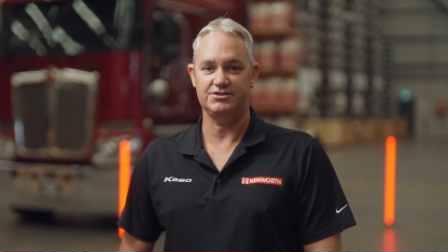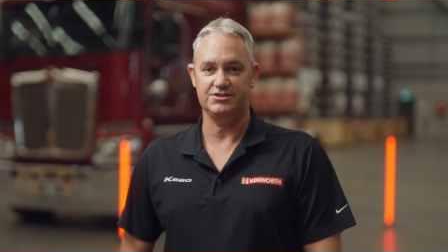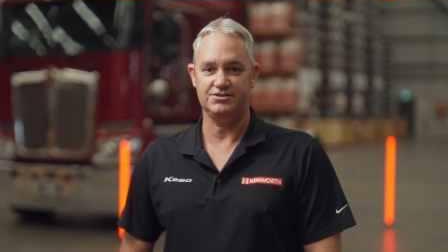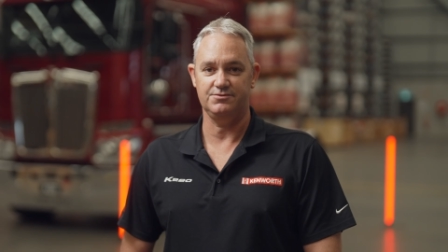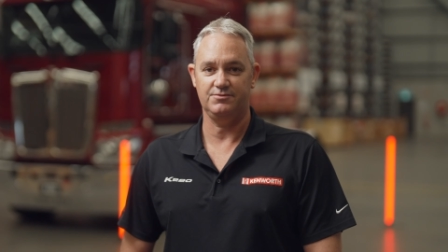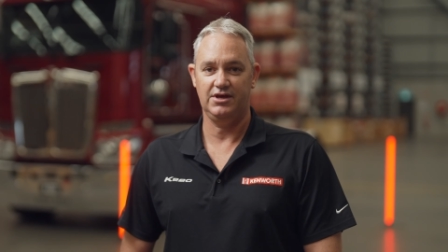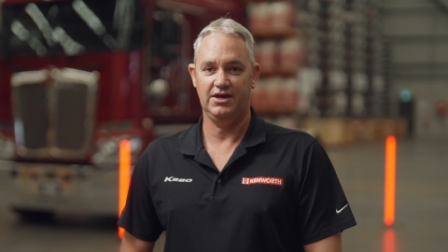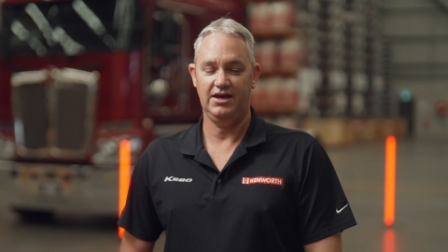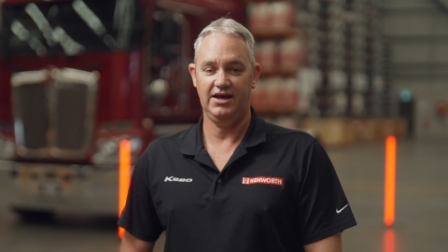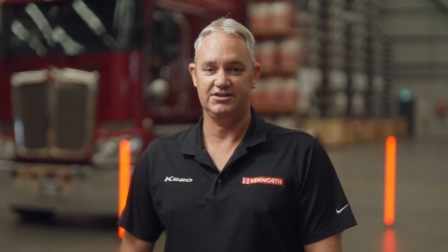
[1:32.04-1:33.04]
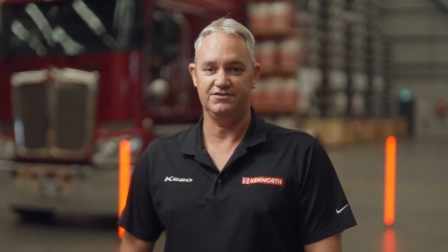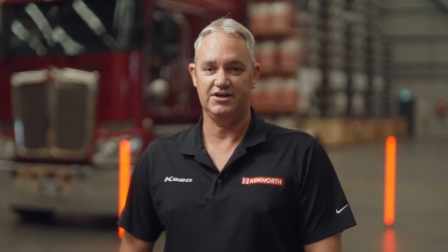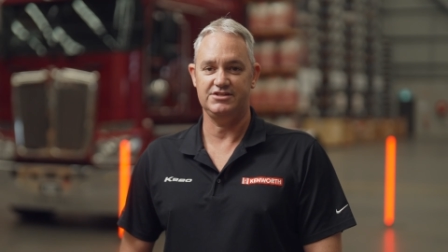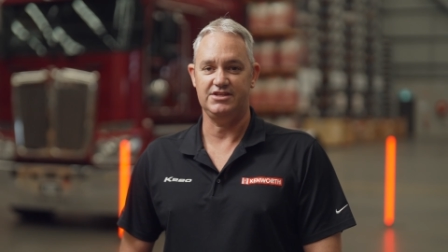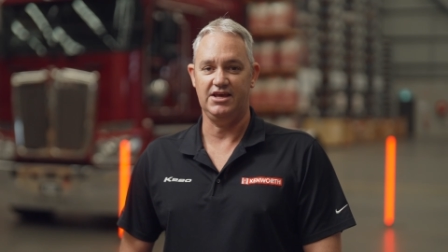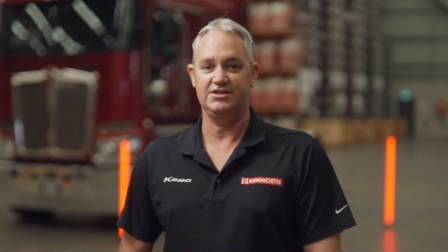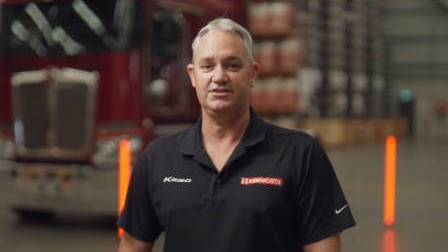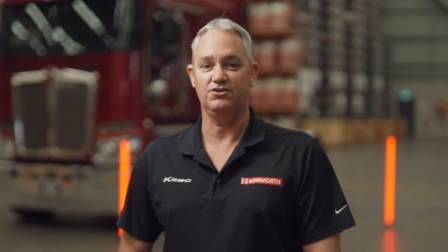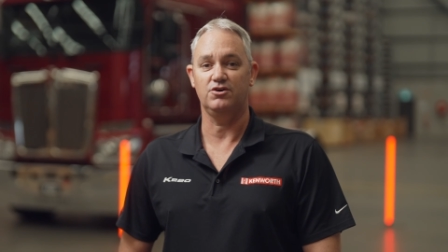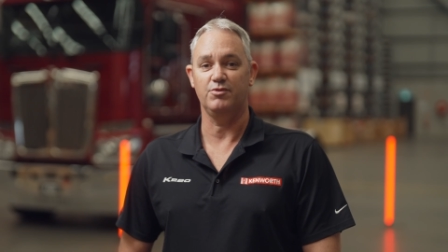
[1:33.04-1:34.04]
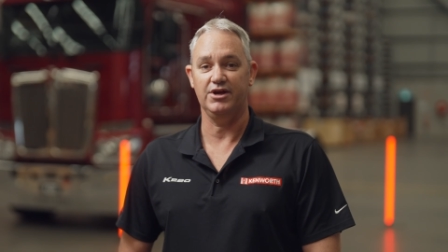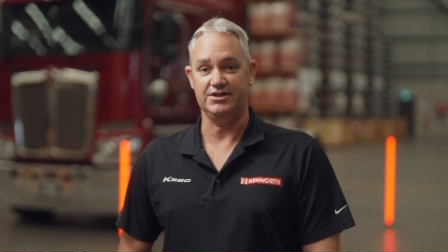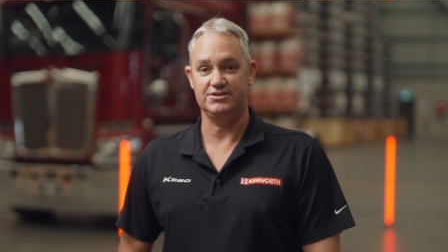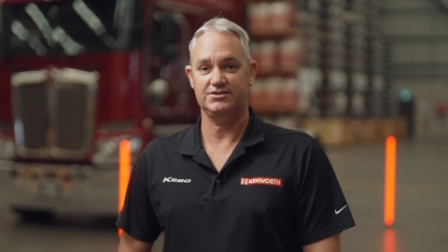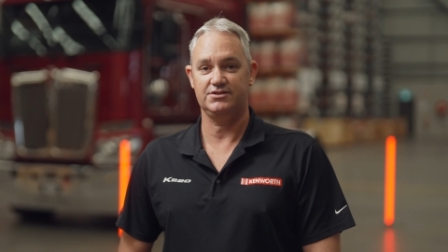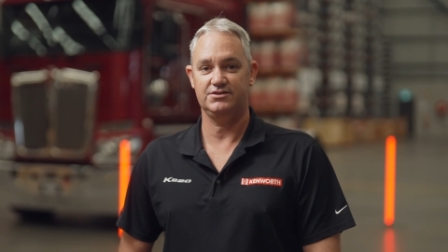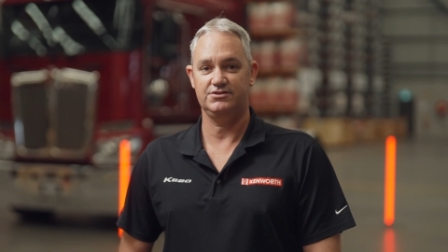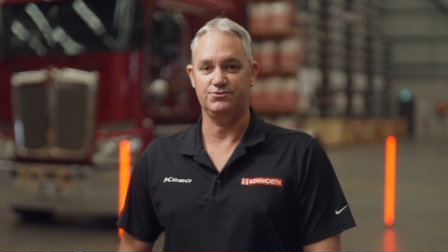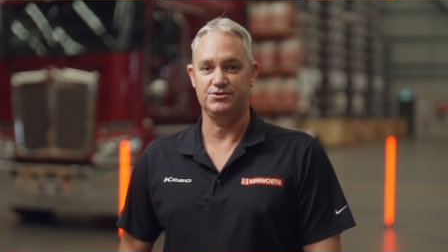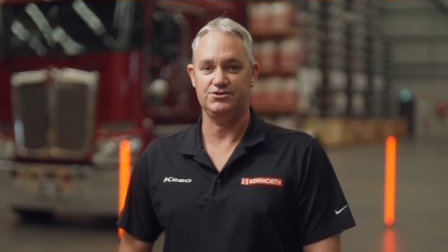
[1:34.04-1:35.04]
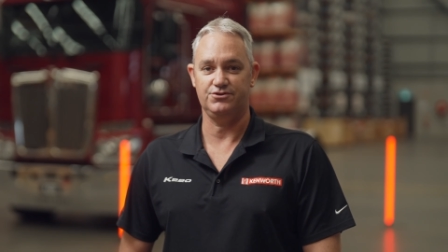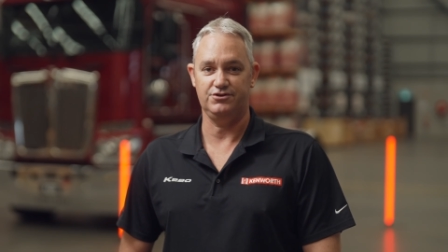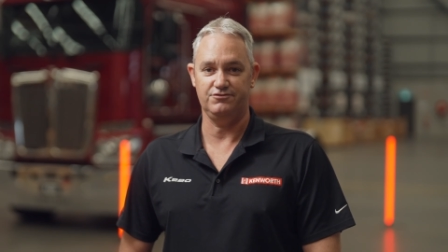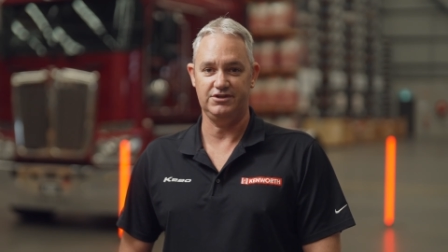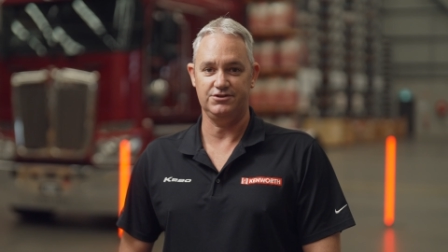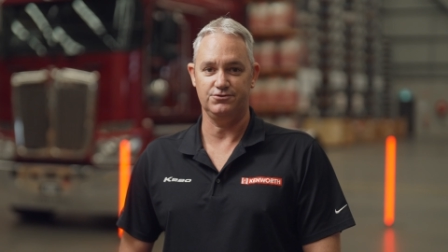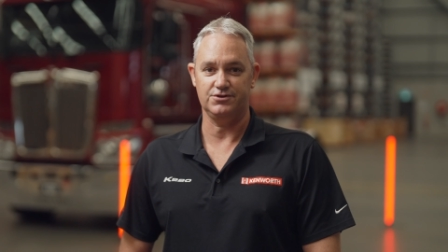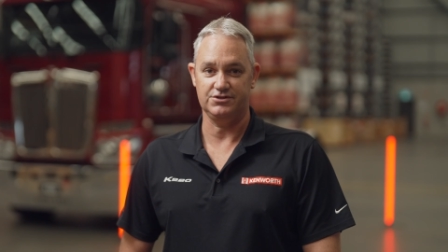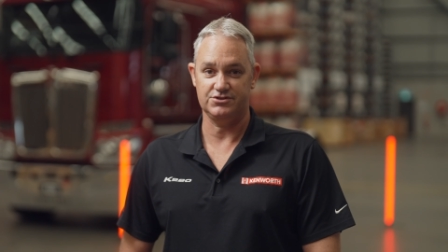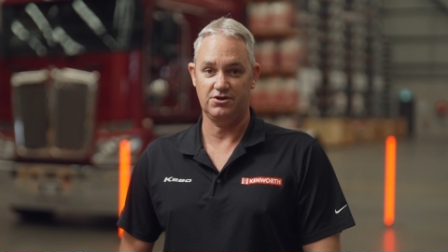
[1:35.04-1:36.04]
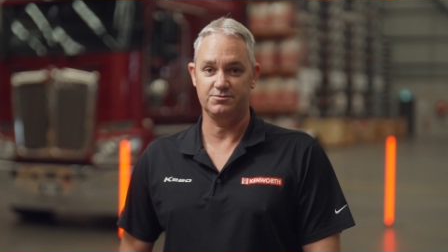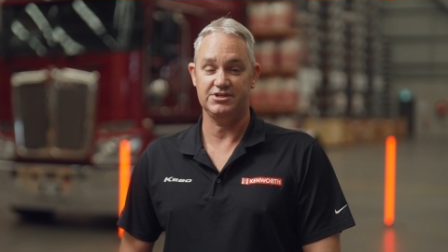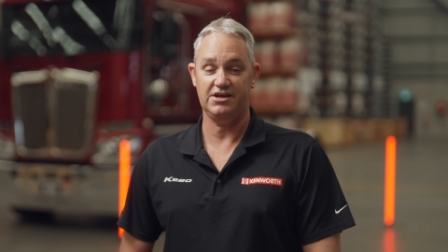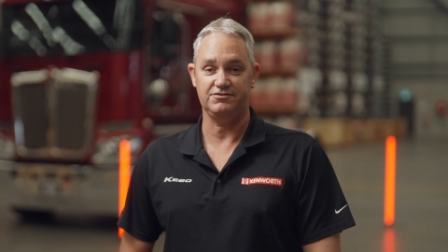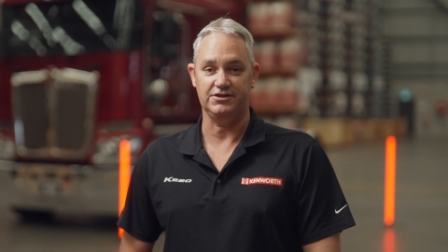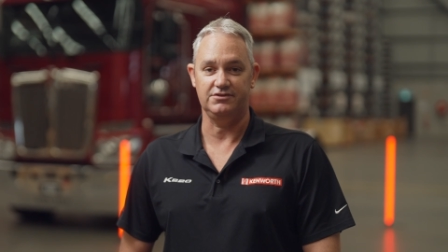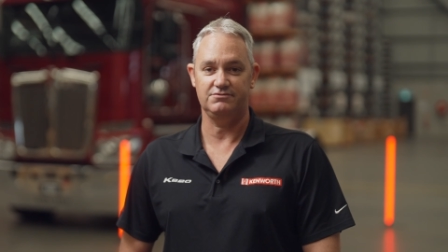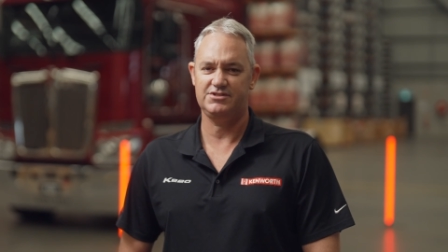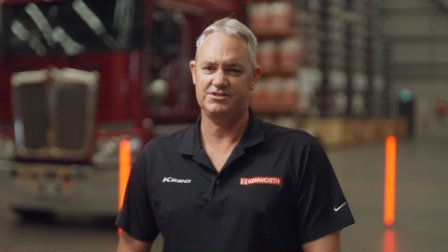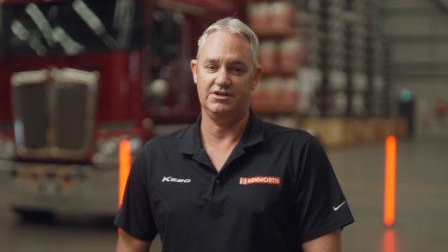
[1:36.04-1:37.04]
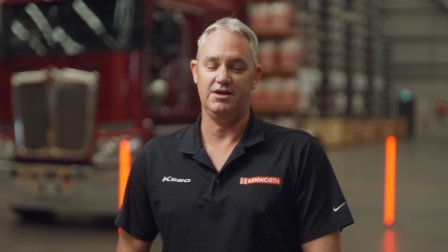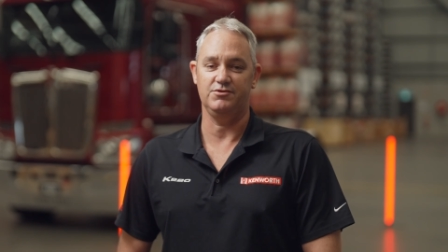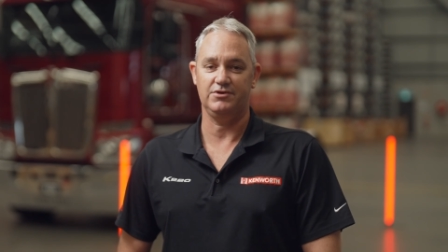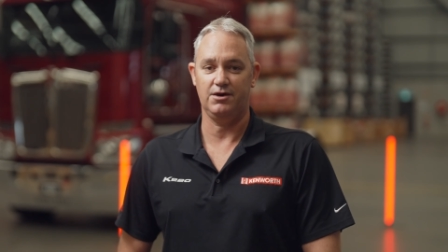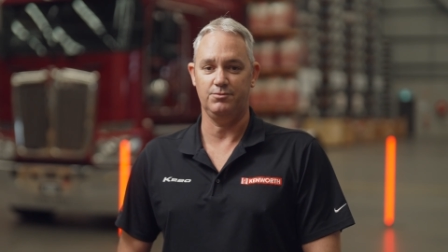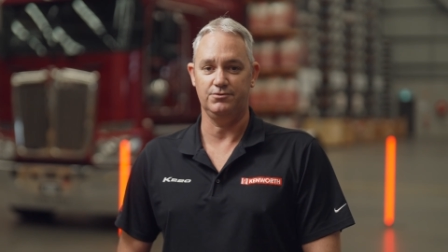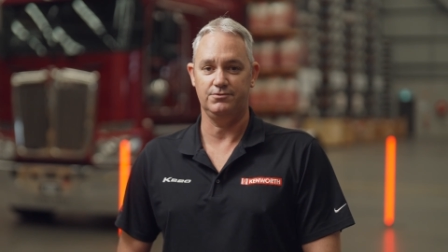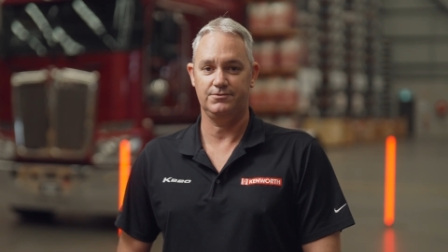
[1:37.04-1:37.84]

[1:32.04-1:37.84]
system activates the anti-lock brakes to ensure your vehicle can stop safely, just to name a couple.